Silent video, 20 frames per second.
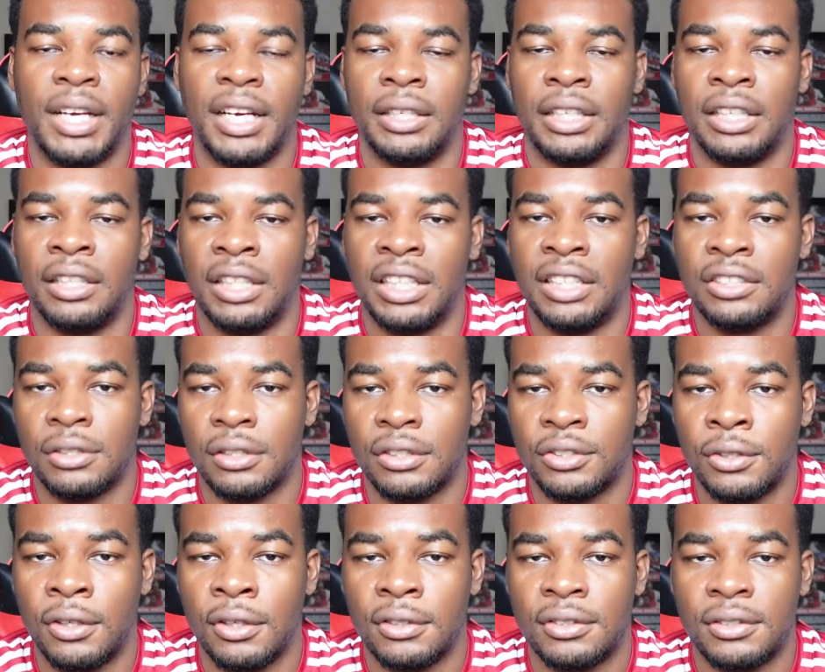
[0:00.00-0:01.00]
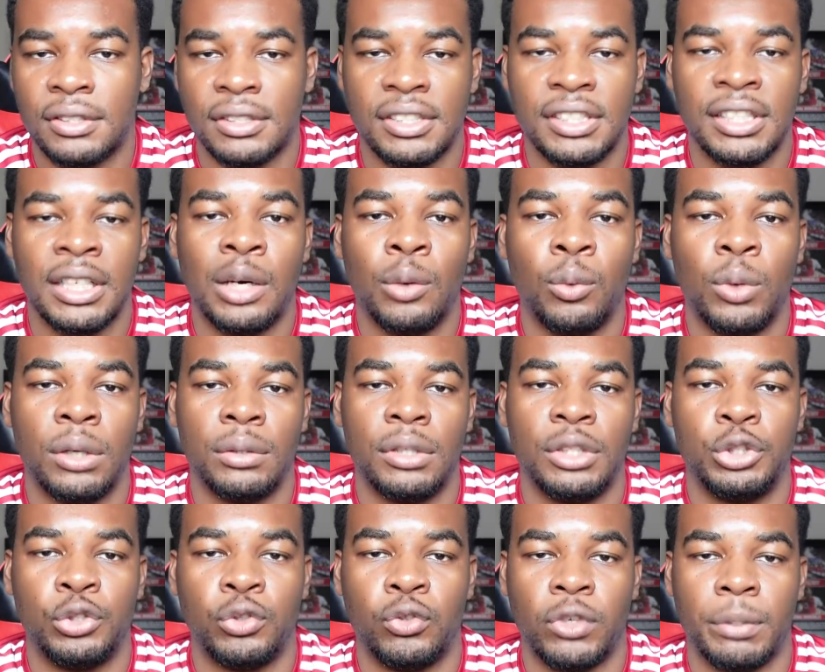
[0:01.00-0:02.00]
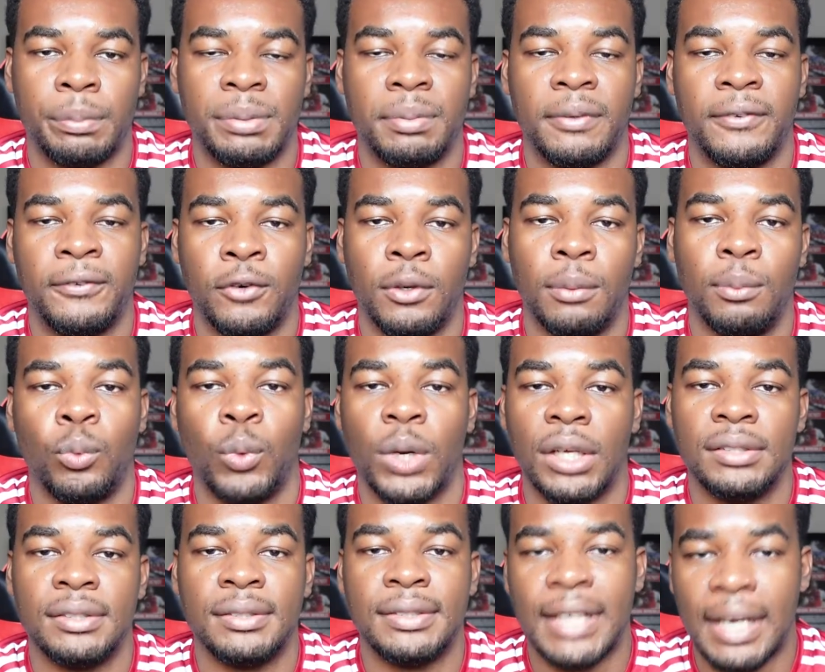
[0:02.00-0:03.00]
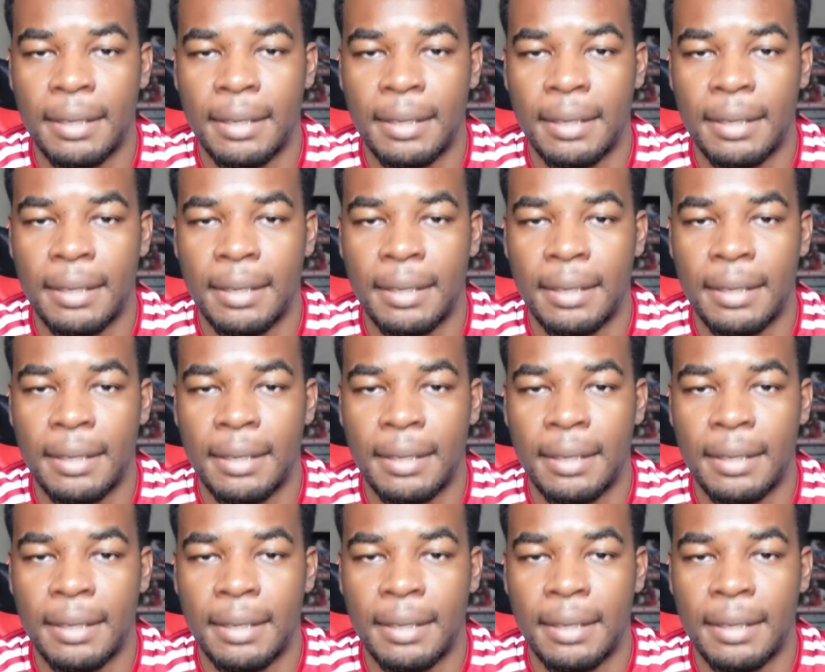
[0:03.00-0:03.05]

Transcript: playing in each of the socks to see how well the dual grips perform when